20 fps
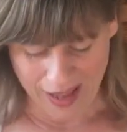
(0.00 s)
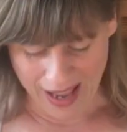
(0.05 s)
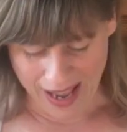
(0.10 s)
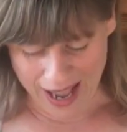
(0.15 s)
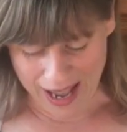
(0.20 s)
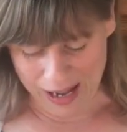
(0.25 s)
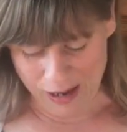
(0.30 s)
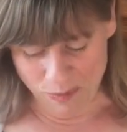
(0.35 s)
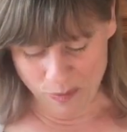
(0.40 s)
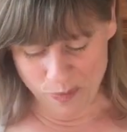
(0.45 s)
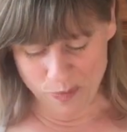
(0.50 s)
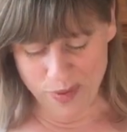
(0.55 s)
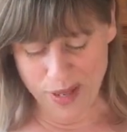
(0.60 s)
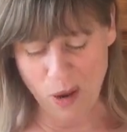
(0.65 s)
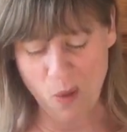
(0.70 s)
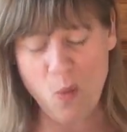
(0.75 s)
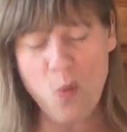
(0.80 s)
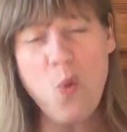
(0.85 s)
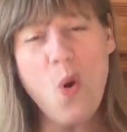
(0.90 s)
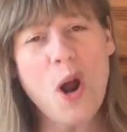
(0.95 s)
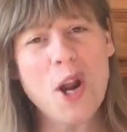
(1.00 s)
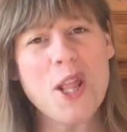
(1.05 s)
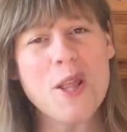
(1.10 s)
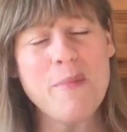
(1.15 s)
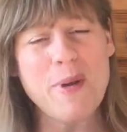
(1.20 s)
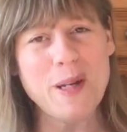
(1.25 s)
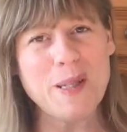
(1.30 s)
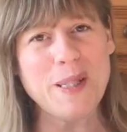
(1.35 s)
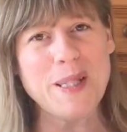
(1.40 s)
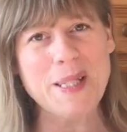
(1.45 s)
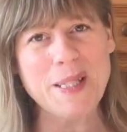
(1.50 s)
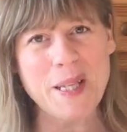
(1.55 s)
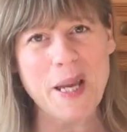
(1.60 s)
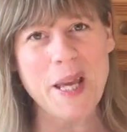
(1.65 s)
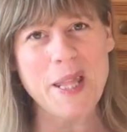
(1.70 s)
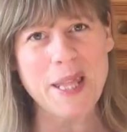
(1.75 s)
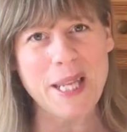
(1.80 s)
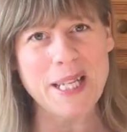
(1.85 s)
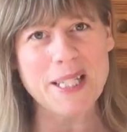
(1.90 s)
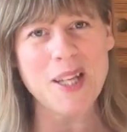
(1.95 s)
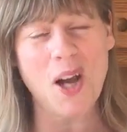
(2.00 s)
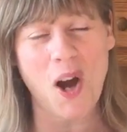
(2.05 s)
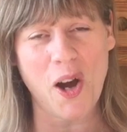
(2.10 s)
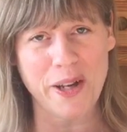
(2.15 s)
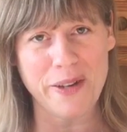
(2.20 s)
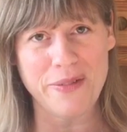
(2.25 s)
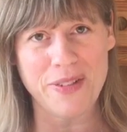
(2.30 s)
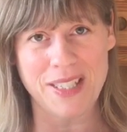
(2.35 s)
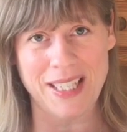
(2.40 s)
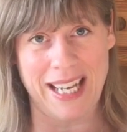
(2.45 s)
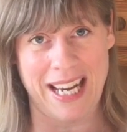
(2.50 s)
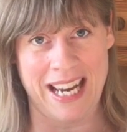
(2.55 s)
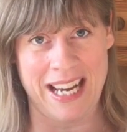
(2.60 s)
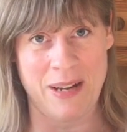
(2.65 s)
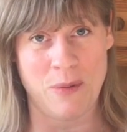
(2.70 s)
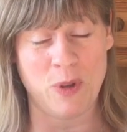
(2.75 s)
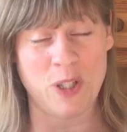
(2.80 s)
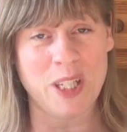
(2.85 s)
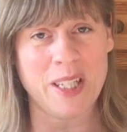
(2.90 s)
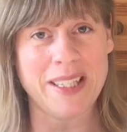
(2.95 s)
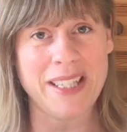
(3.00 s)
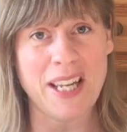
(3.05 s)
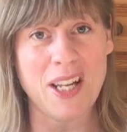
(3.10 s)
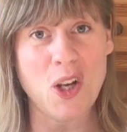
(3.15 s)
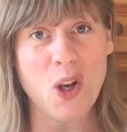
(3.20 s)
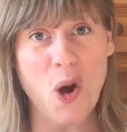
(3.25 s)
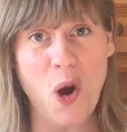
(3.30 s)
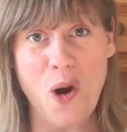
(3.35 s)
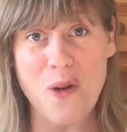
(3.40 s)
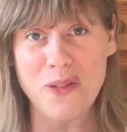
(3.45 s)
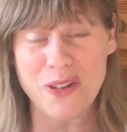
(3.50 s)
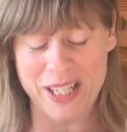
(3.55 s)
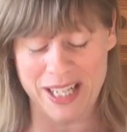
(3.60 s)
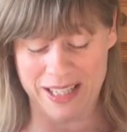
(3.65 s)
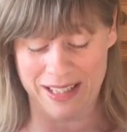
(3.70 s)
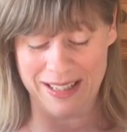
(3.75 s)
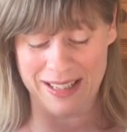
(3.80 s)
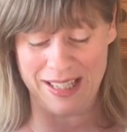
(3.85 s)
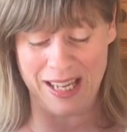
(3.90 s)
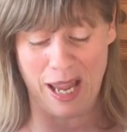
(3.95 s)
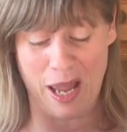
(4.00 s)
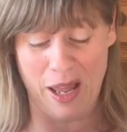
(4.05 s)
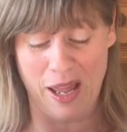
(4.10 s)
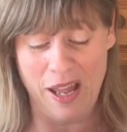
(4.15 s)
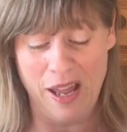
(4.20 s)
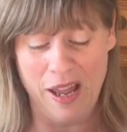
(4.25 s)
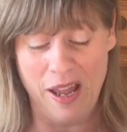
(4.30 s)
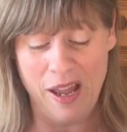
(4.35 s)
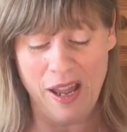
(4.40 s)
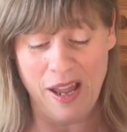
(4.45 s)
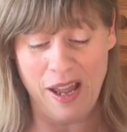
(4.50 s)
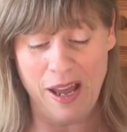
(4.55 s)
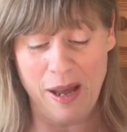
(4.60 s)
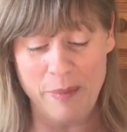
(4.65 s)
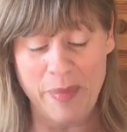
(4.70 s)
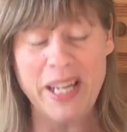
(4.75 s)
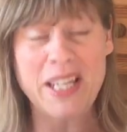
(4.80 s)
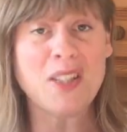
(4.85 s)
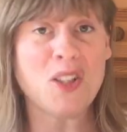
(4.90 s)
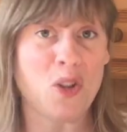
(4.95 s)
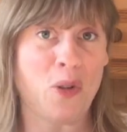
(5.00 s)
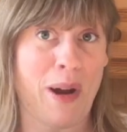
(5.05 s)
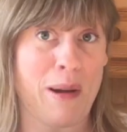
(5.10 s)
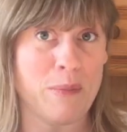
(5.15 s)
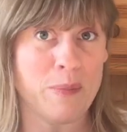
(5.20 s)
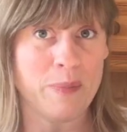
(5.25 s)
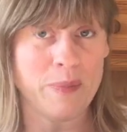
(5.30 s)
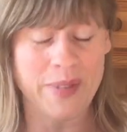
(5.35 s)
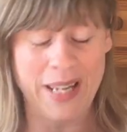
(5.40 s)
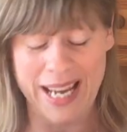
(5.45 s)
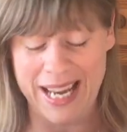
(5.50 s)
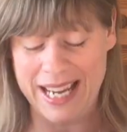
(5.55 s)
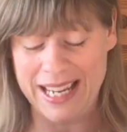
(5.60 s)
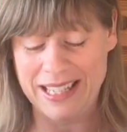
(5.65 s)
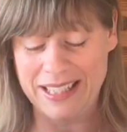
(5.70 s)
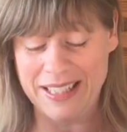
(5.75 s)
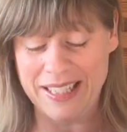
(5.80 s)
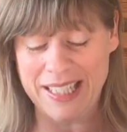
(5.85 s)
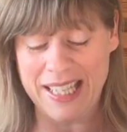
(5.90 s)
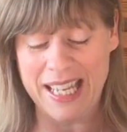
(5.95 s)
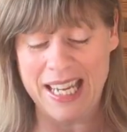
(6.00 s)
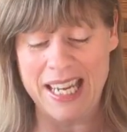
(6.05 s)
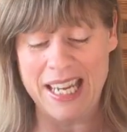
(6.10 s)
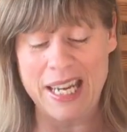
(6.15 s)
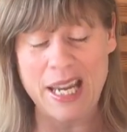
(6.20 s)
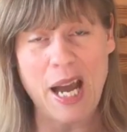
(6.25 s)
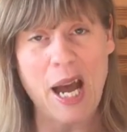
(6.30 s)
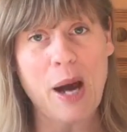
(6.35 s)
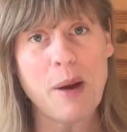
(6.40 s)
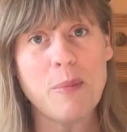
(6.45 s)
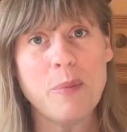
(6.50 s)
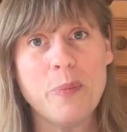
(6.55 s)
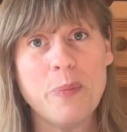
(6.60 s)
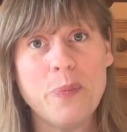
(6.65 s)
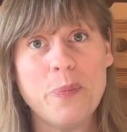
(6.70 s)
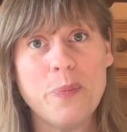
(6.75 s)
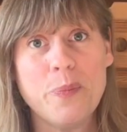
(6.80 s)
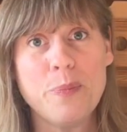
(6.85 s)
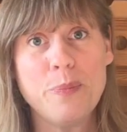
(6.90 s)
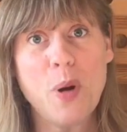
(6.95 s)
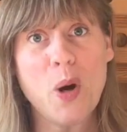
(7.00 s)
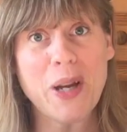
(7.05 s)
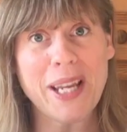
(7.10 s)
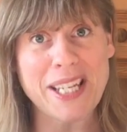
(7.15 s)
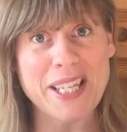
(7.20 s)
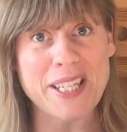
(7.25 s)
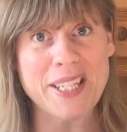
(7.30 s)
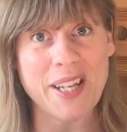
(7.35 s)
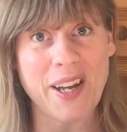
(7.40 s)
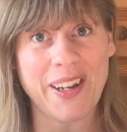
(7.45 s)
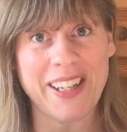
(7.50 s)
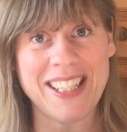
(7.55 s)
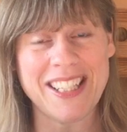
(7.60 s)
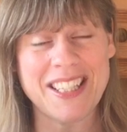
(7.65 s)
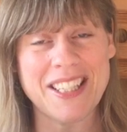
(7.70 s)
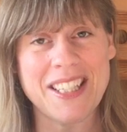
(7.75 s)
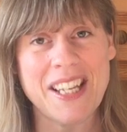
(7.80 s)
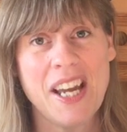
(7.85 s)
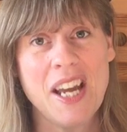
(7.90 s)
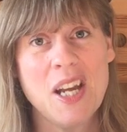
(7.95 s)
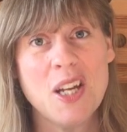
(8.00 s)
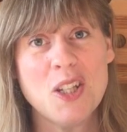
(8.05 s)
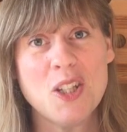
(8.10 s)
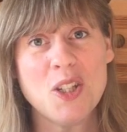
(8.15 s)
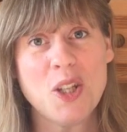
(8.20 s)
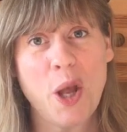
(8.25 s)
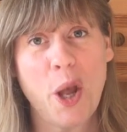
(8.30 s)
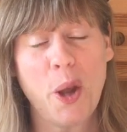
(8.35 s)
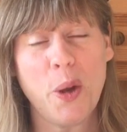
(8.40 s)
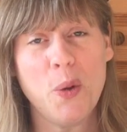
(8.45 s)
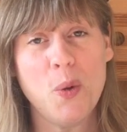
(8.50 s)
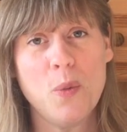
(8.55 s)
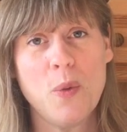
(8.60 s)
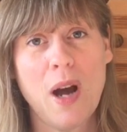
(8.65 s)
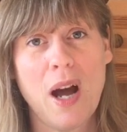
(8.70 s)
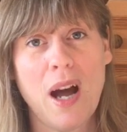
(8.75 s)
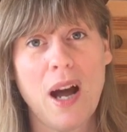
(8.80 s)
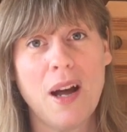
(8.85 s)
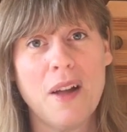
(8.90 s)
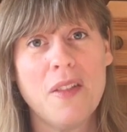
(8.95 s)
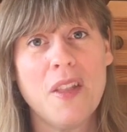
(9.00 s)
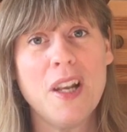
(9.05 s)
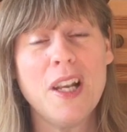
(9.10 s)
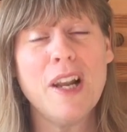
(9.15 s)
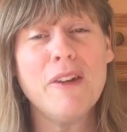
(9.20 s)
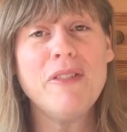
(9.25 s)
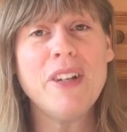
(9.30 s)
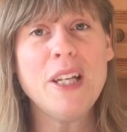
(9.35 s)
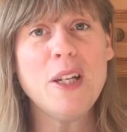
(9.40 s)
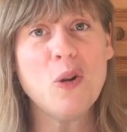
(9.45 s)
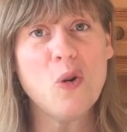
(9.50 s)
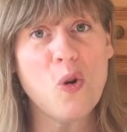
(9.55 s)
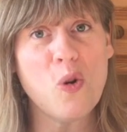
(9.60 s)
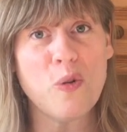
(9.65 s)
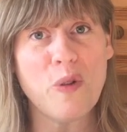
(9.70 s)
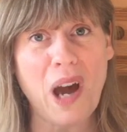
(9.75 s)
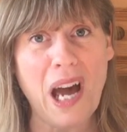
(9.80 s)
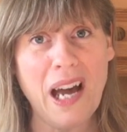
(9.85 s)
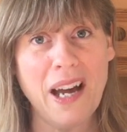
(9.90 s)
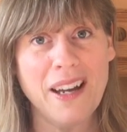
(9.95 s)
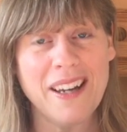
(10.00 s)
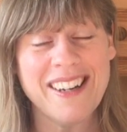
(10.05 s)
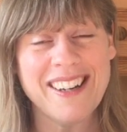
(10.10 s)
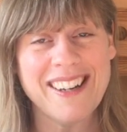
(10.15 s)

um, now, one of the most exciting things I've seen, which I see a lot of on Insta, um, Instagram, is the um, pocket designs. So uh, the lovely Laura,